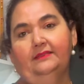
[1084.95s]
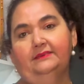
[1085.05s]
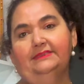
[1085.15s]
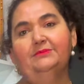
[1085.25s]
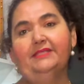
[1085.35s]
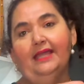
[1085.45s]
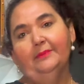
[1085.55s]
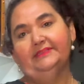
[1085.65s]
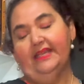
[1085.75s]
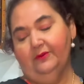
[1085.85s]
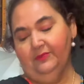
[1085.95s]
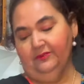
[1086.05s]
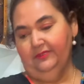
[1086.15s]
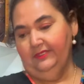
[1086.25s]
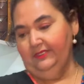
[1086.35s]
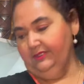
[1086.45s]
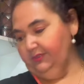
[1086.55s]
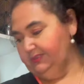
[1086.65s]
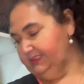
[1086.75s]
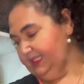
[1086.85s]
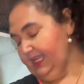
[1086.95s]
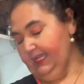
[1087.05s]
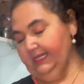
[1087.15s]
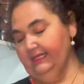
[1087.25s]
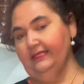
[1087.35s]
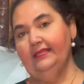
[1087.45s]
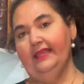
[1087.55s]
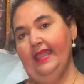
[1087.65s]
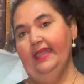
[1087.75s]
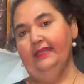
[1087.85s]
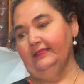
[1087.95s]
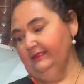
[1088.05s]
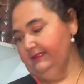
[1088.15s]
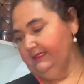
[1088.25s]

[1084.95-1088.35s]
Sometimes I will use the cane and